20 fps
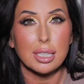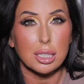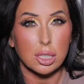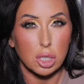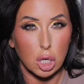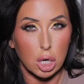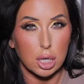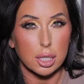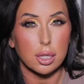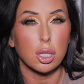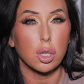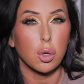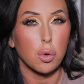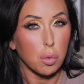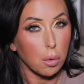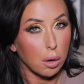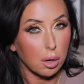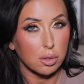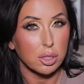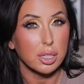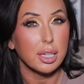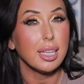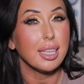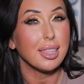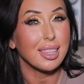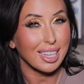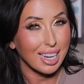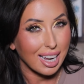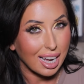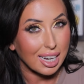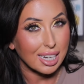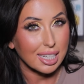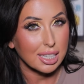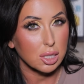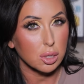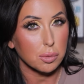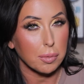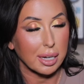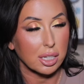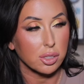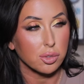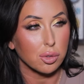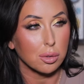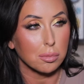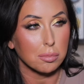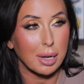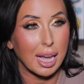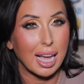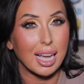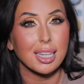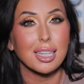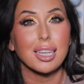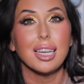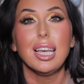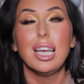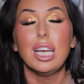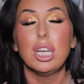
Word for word: not the quality that I expect from MAC.